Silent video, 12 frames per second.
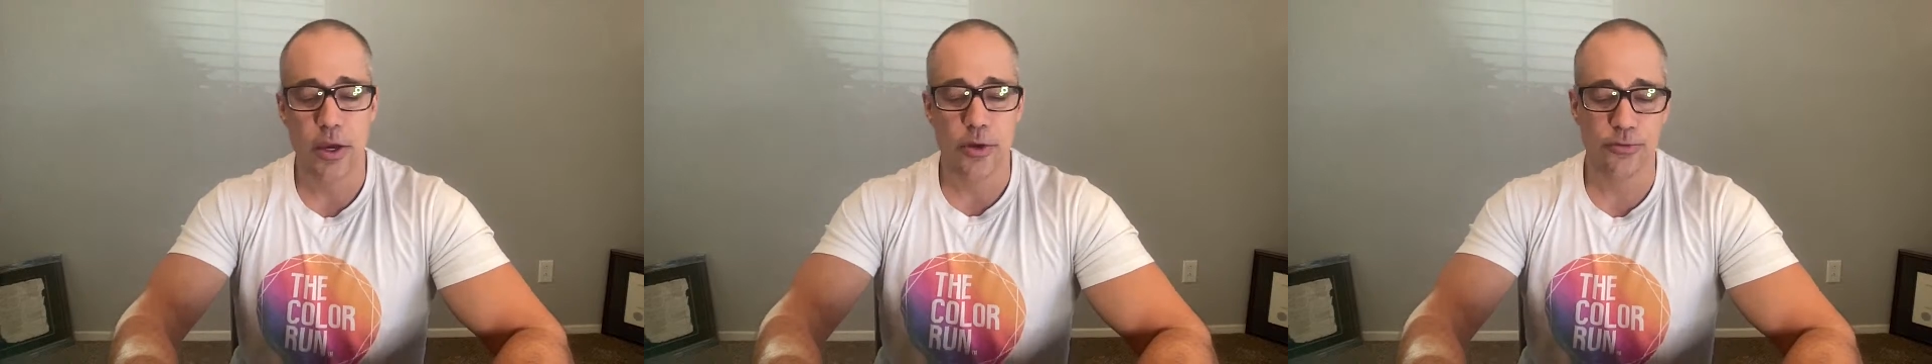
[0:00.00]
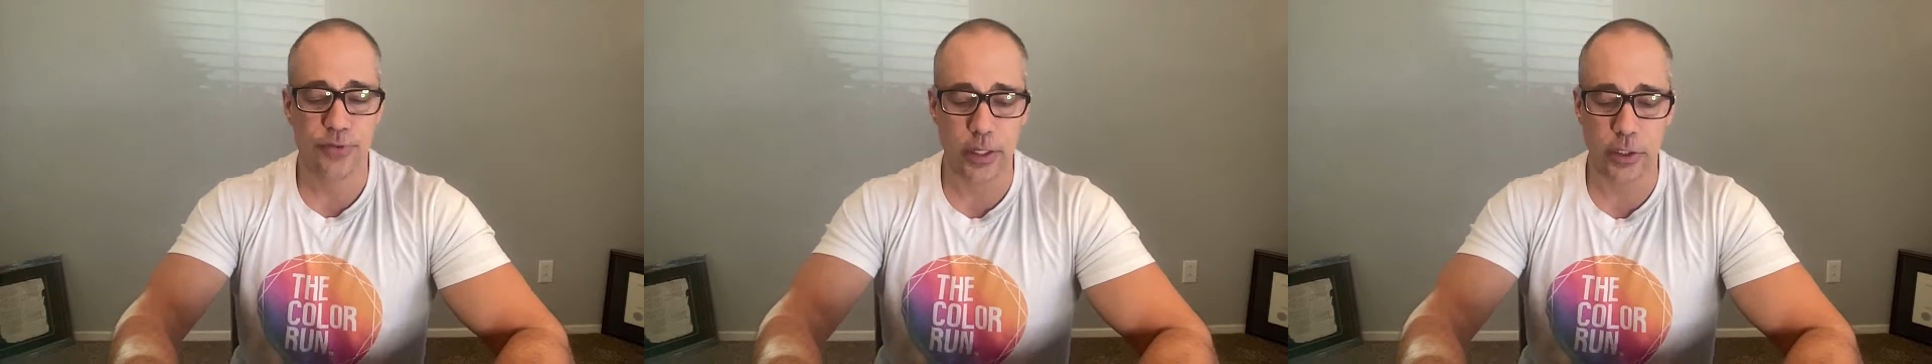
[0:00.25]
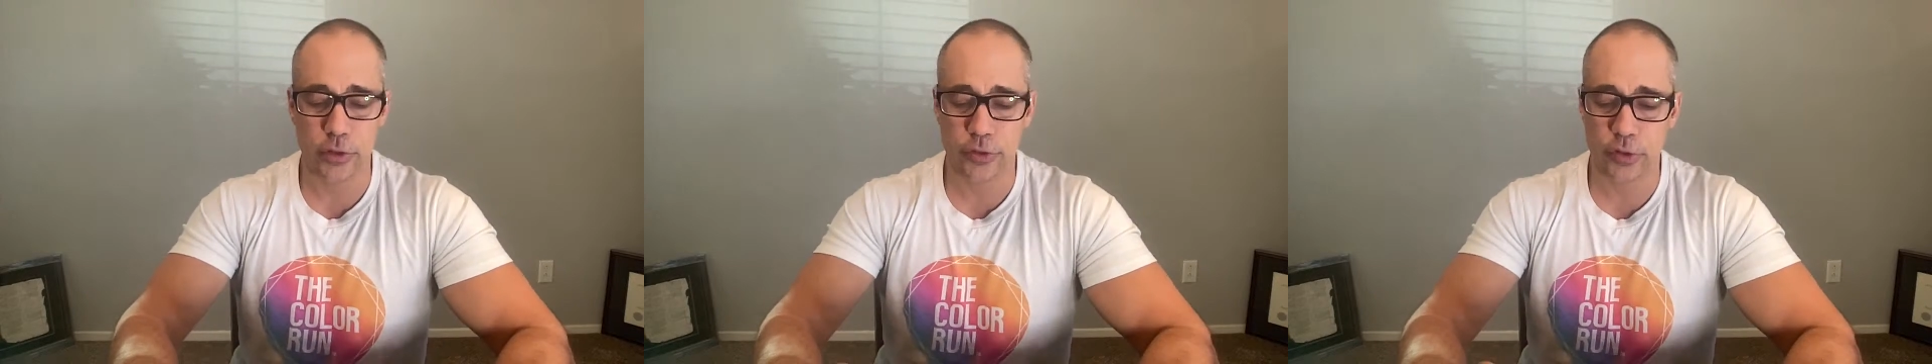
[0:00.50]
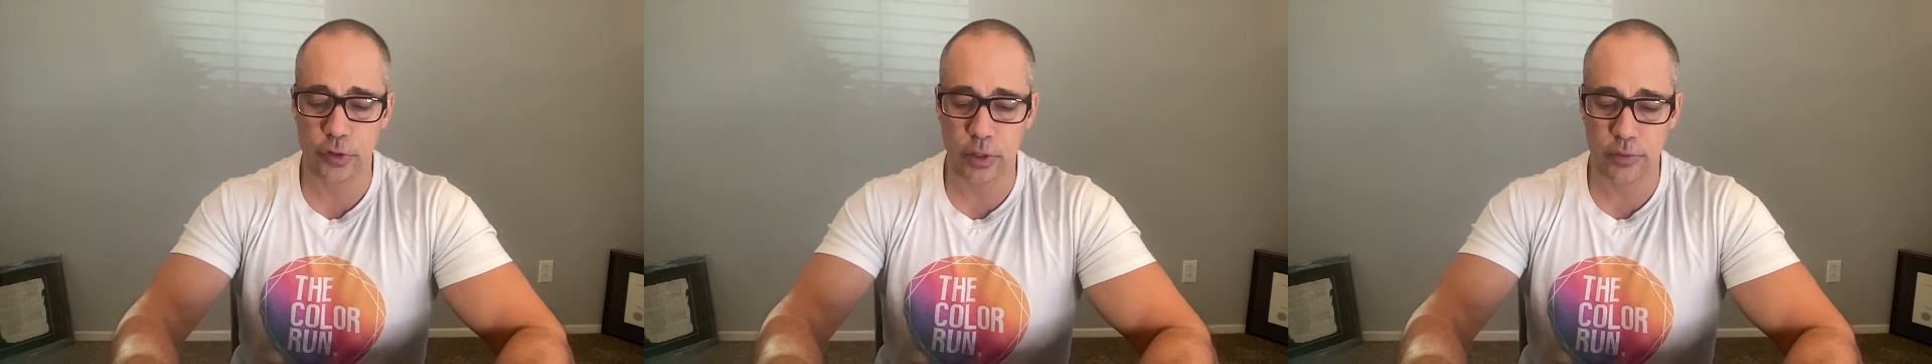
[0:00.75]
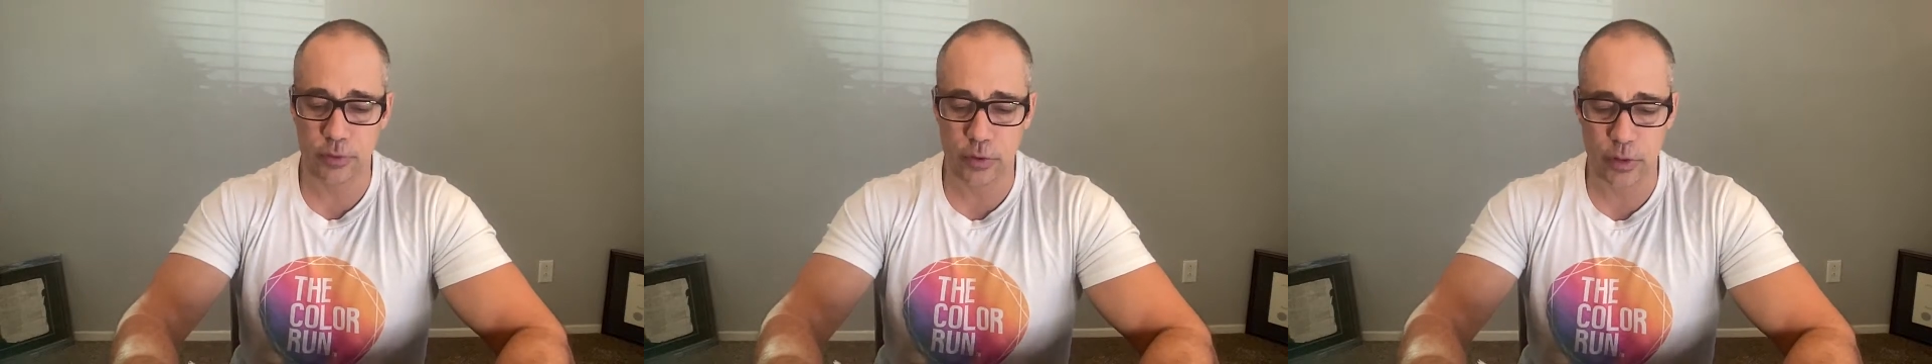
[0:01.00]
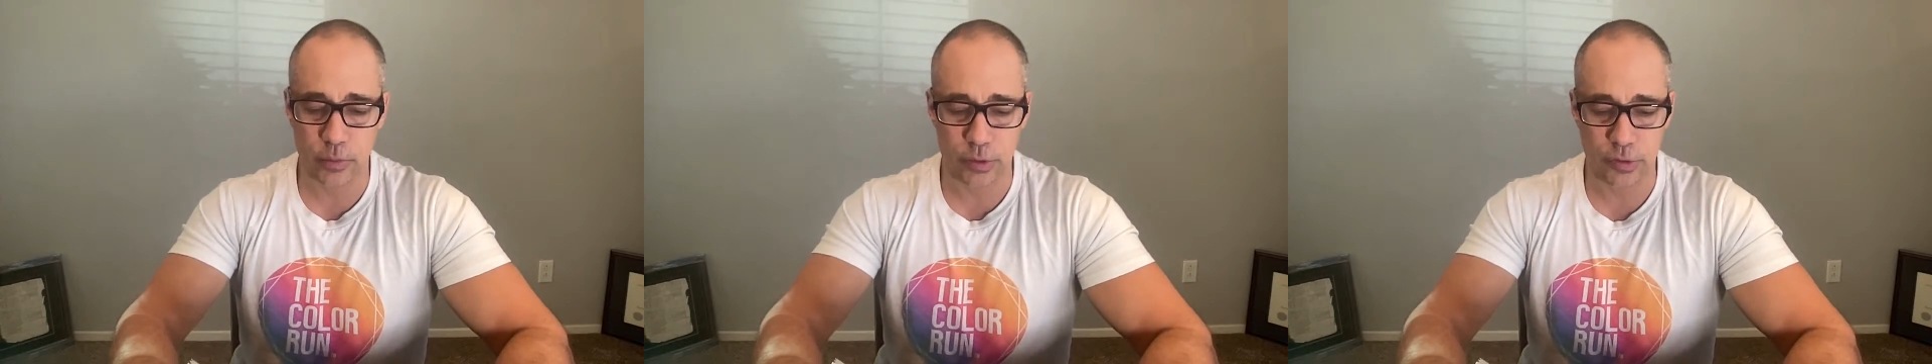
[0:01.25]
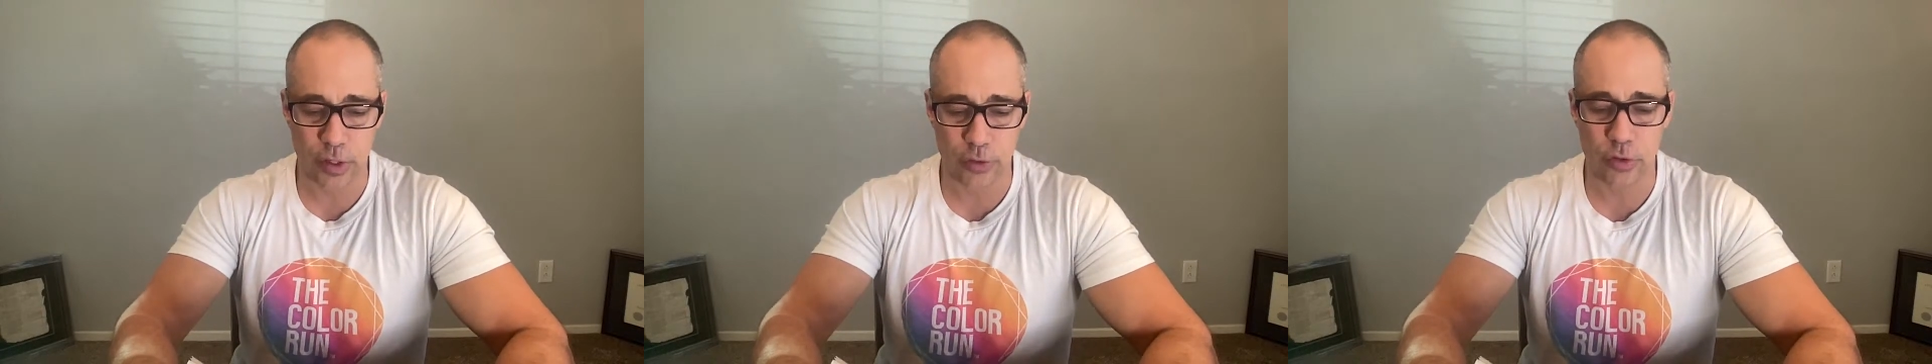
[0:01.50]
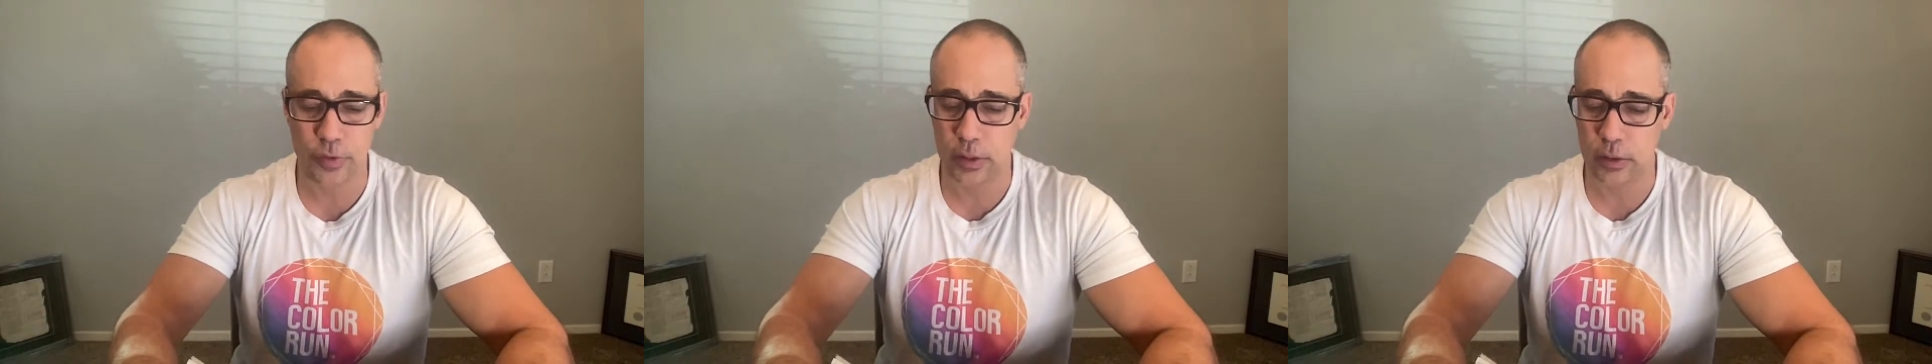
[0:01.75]
failure to deliver the result
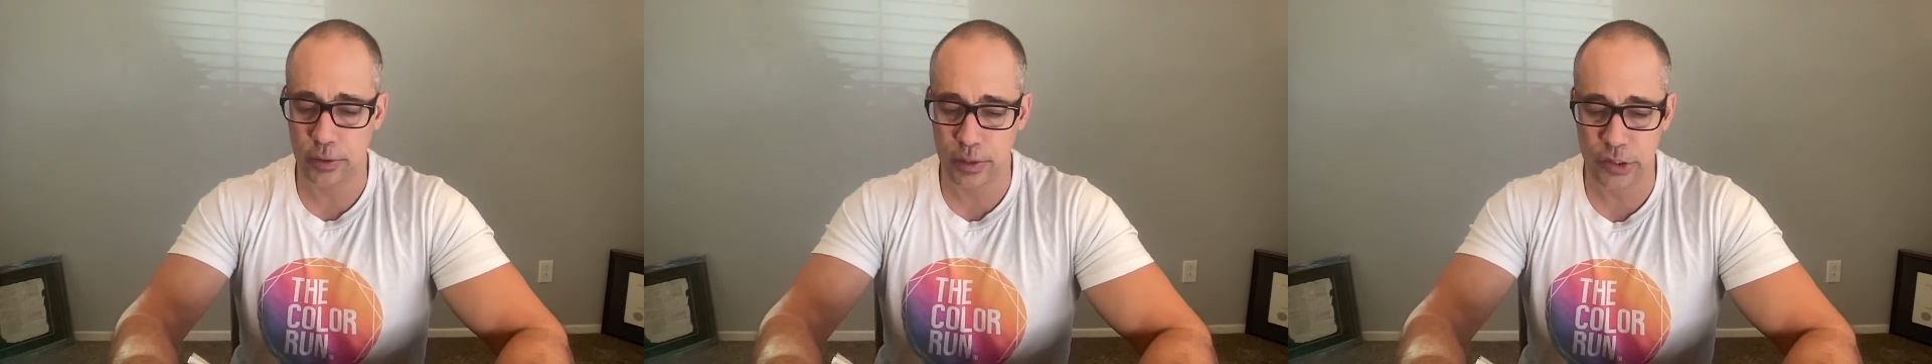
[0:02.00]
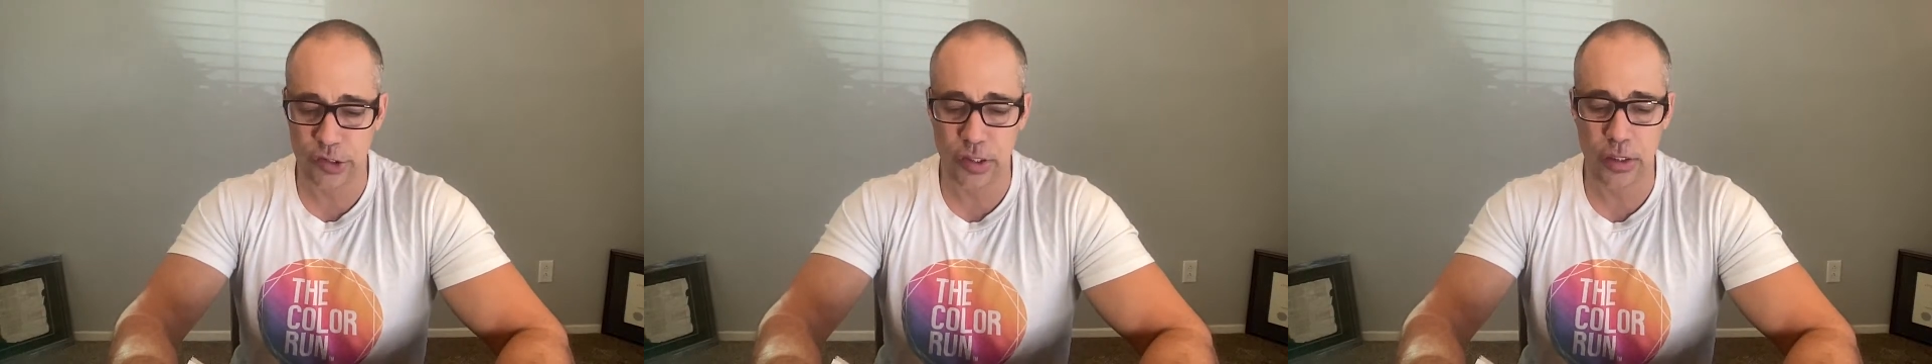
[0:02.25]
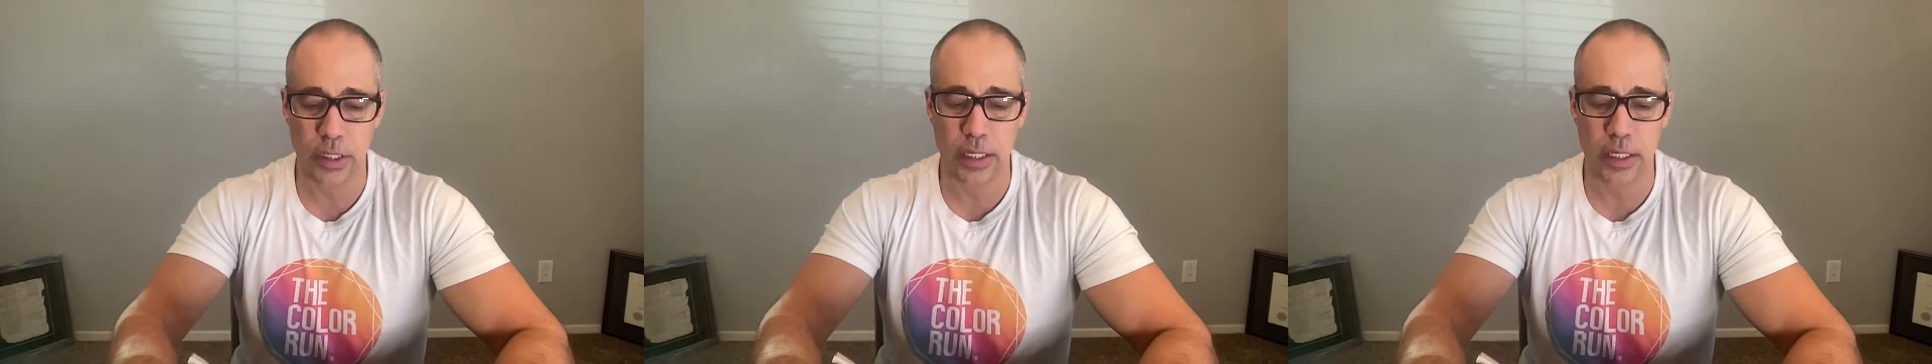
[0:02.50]
to the clinician,